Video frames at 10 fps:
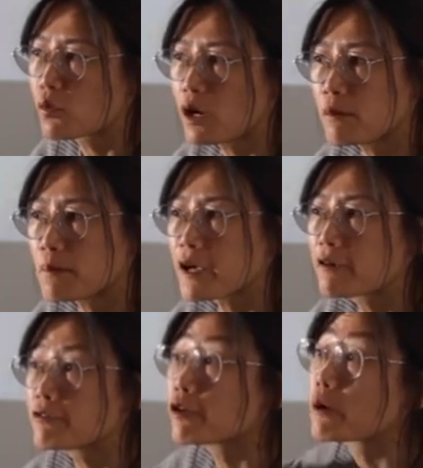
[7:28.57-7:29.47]
well-being
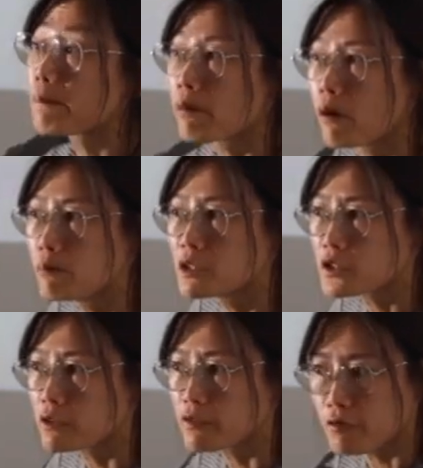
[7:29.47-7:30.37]
for a promise
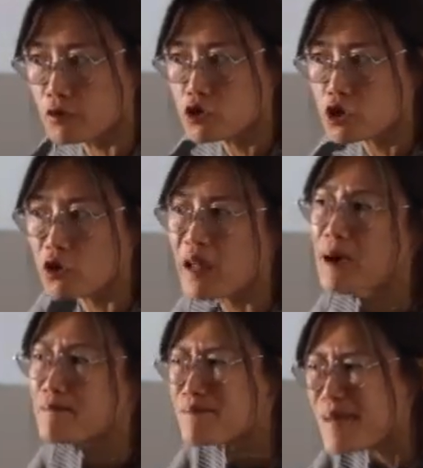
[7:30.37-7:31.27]
of the future that
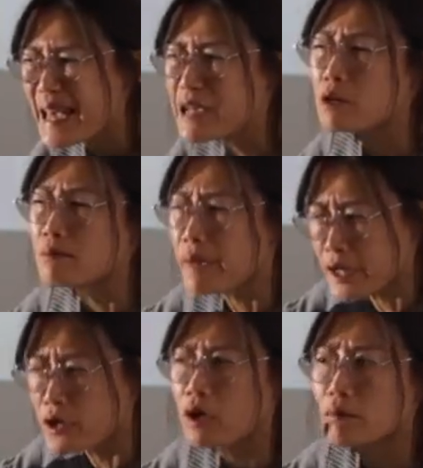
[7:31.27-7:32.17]
may or may
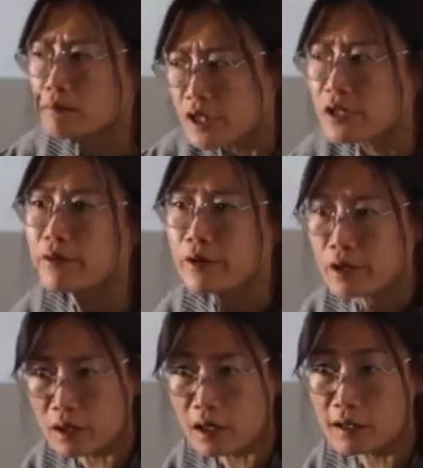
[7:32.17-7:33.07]
not
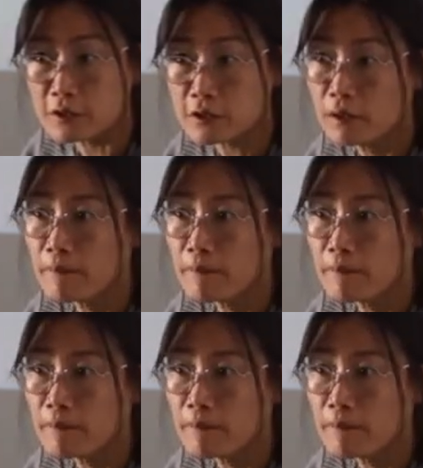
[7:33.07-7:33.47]
materialize.